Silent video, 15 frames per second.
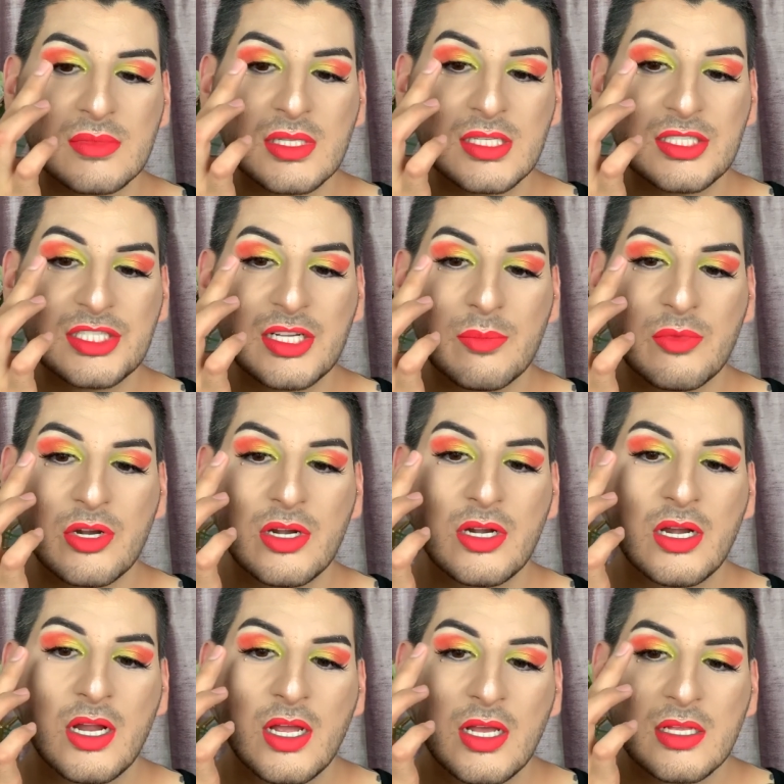the shimmer,
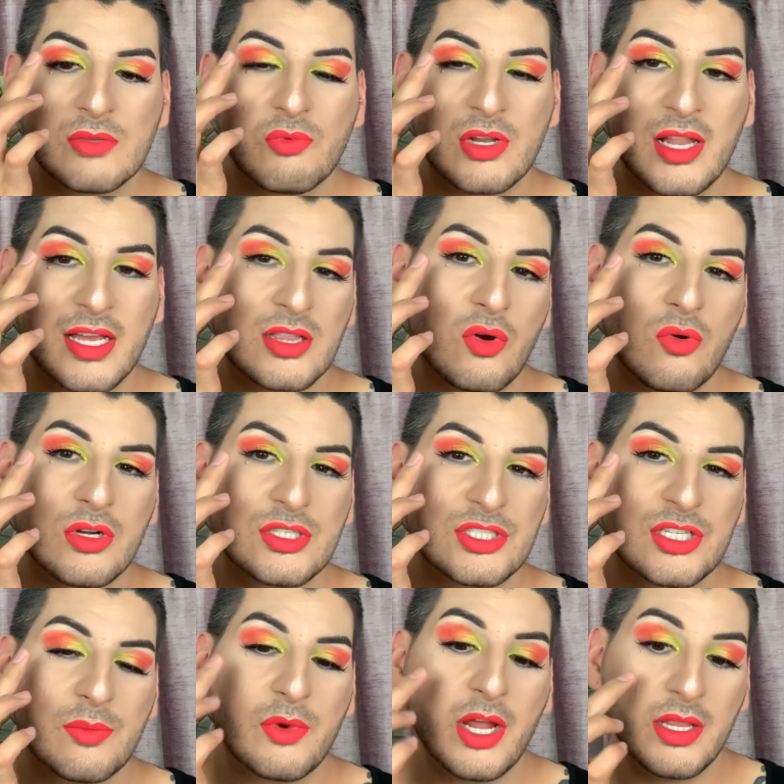the orange
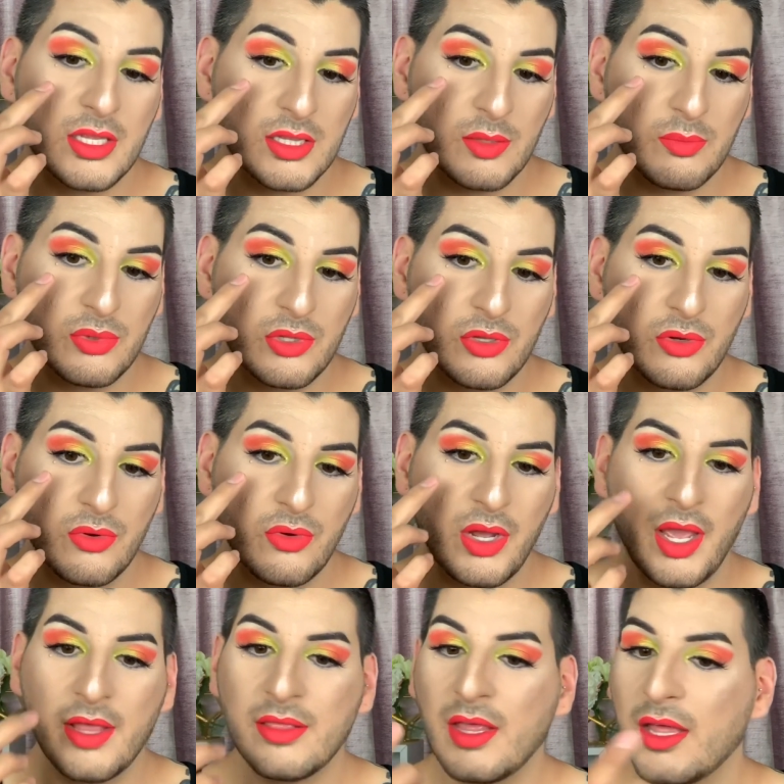shimmer, and then the blue,
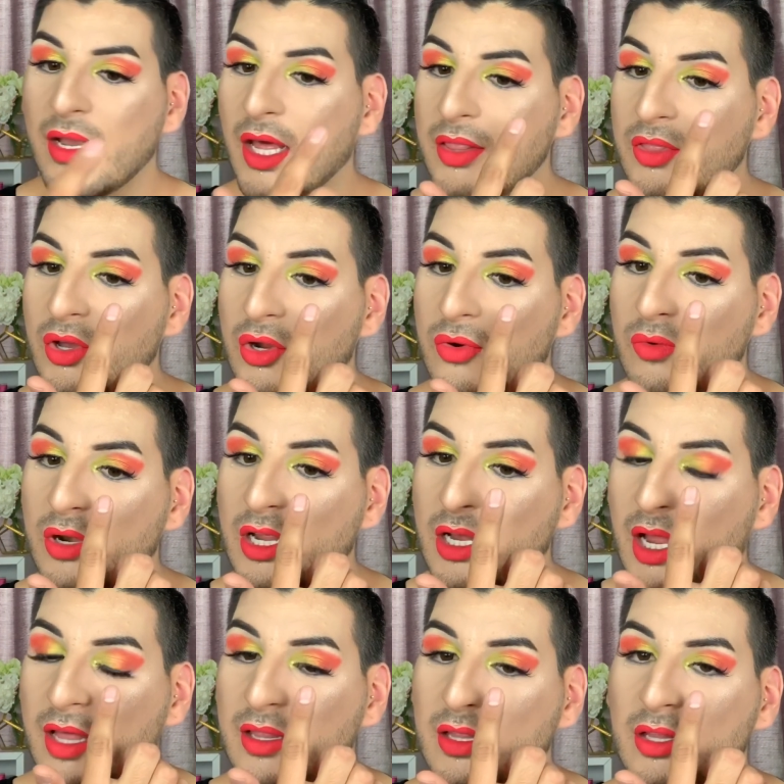and then the green,
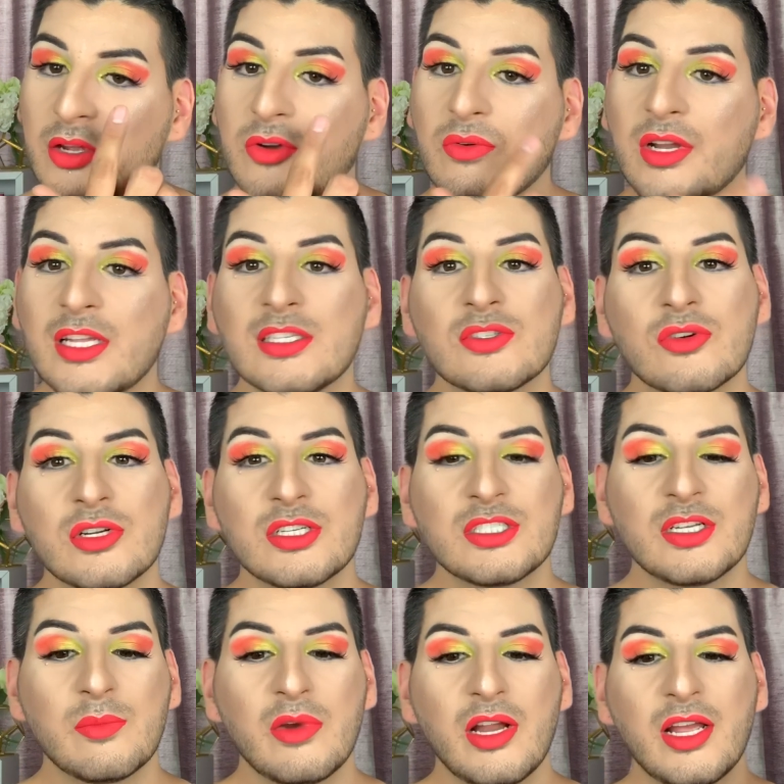and then the green sort of
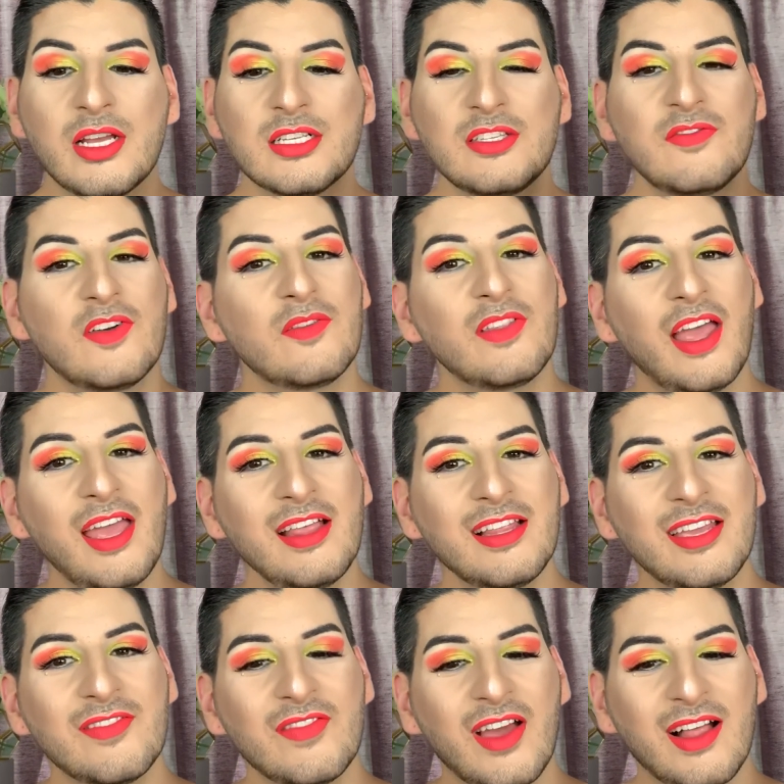shimmer is from the
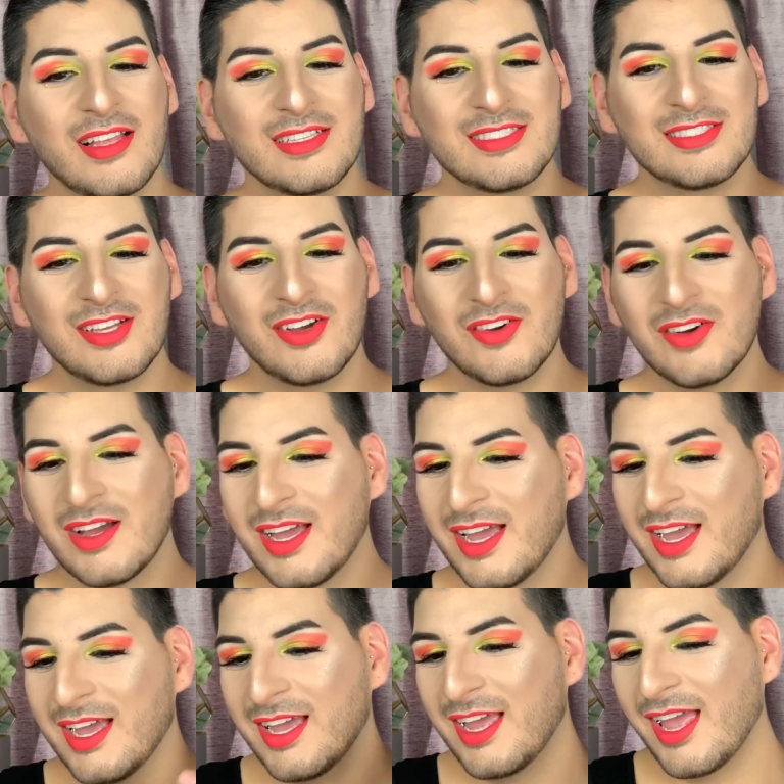Alien palette. So,
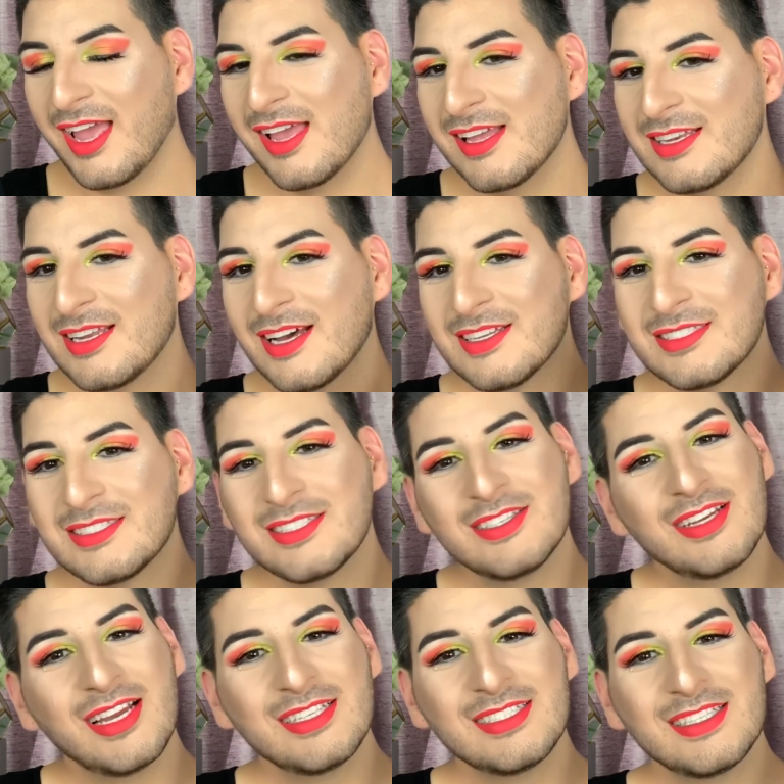and I'll see you
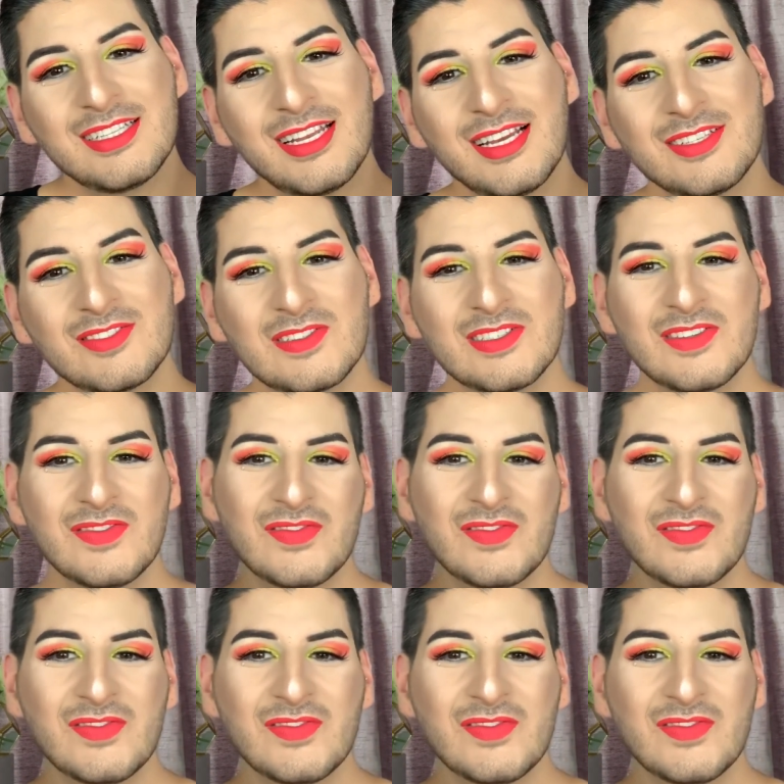guys in the next one.